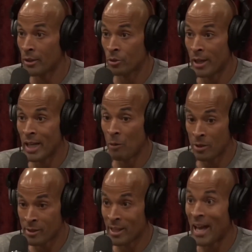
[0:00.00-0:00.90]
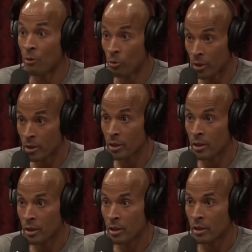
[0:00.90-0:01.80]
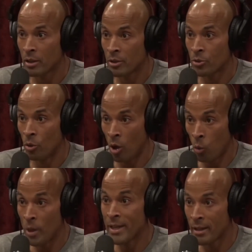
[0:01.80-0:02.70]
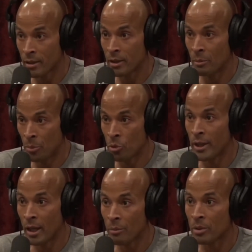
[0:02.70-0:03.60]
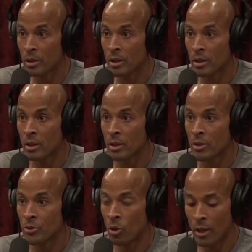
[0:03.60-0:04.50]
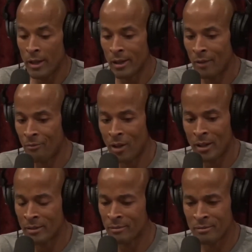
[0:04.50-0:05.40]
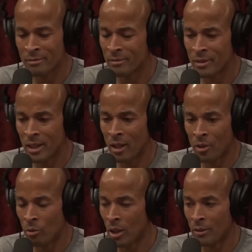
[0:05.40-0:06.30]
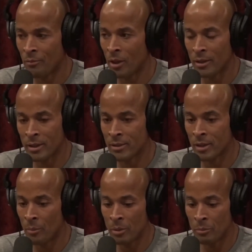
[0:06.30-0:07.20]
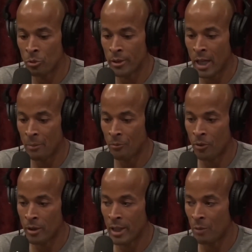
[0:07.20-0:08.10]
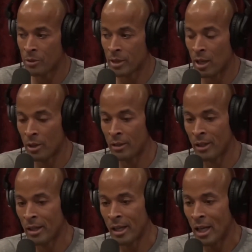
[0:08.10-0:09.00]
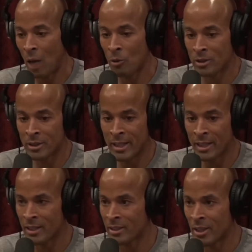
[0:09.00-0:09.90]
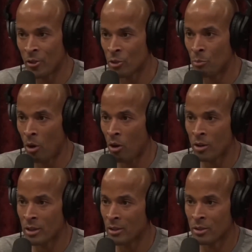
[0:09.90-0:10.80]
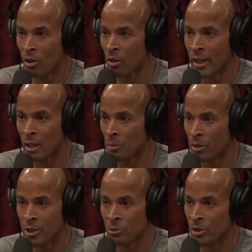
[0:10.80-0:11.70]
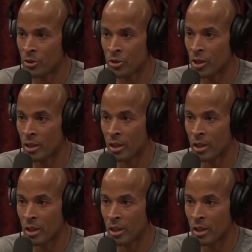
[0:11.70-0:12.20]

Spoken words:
So I got recycled. So a week in boot camp. So like I don't know, I fucking did something in boot camp and fucking got recycled. I was sneaking in Snickers bars. I was just all kind of belligerent and shit.